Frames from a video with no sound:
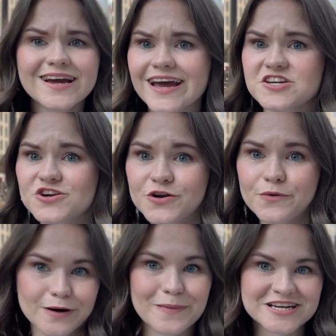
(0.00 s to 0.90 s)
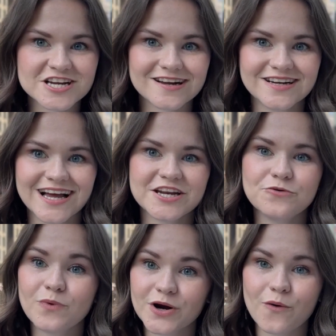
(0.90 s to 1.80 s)
case you're newer to my channel and you
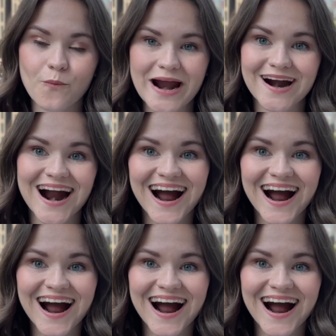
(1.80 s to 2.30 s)
weren't aware,